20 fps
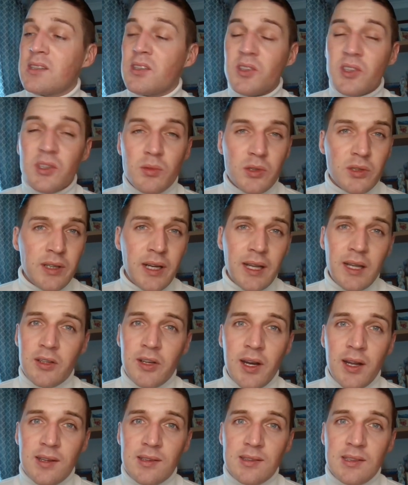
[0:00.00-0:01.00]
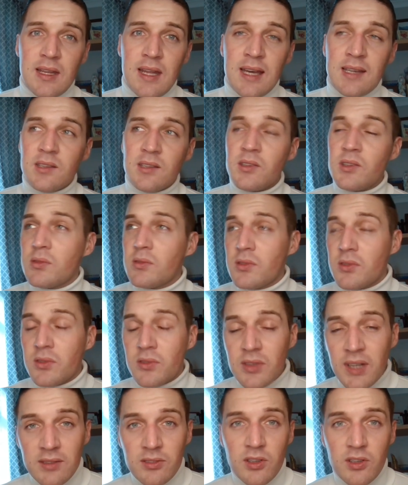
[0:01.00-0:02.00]
It's got some great ingredients in there. It's got some
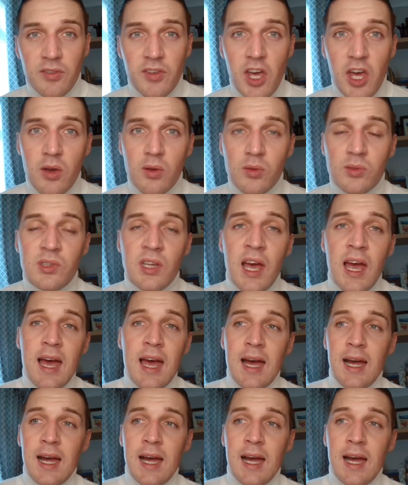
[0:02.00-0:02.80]
great reviews.